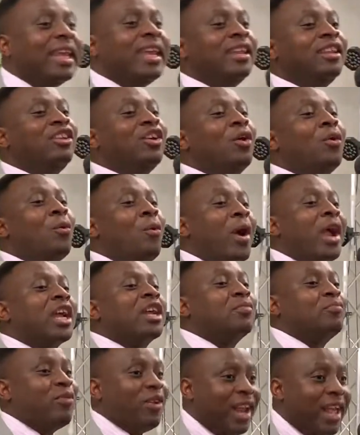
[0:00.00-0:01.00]
in your
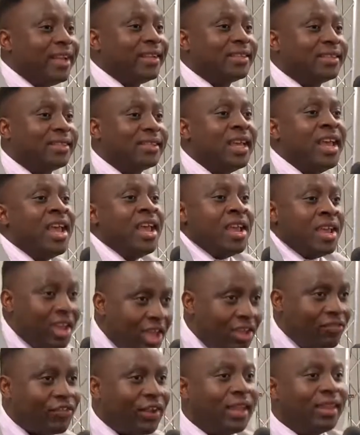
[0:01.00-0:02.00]
workplace,
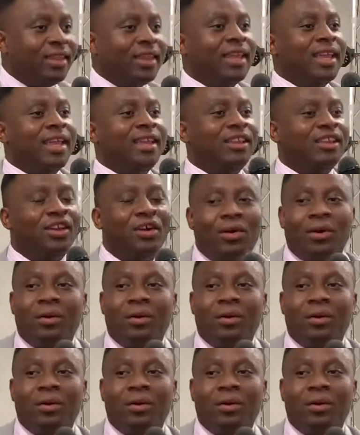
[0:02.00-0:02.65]
even in your,